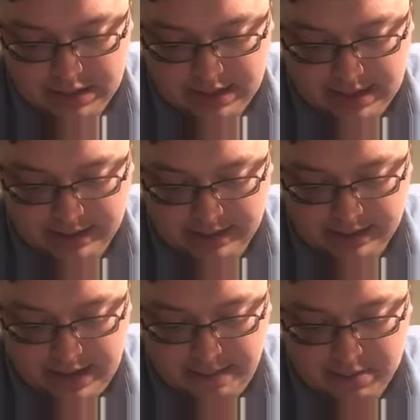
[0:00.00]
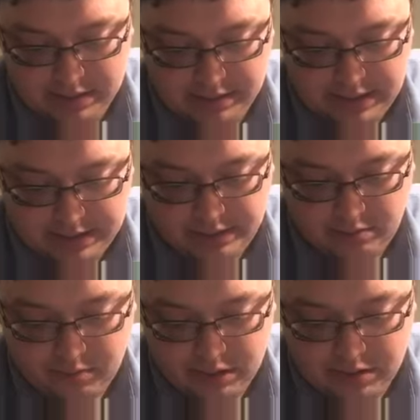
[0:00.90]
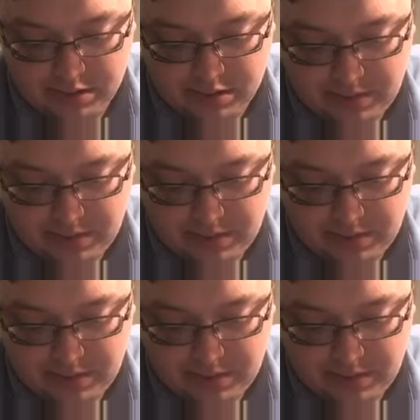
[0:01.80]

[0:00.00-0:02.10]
And the name of the second was